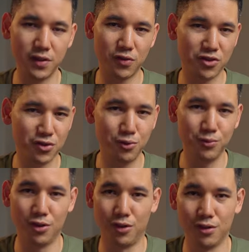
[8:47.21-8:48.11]
even for
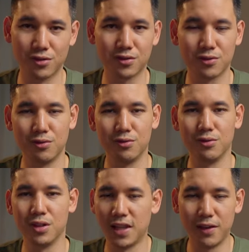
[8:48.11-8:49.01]
Zoom calls to
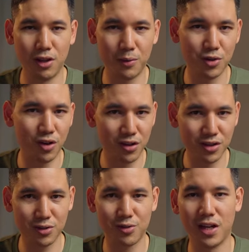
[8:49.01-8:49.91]
level up your
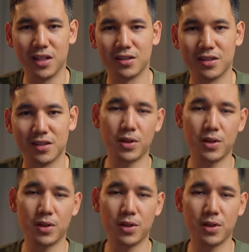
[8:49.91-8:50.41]
audio quality.